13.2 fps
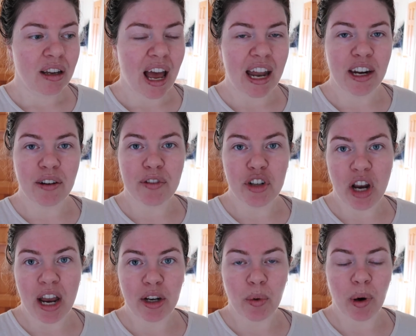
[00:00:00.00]
end of
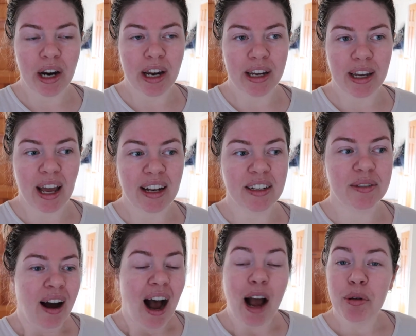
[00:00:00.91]
January again.
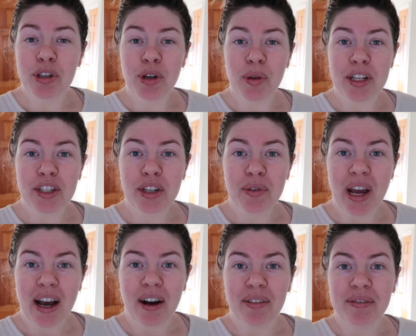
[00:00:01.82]
I will show that to you
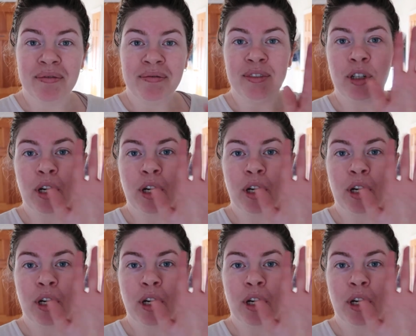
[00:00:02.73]
now.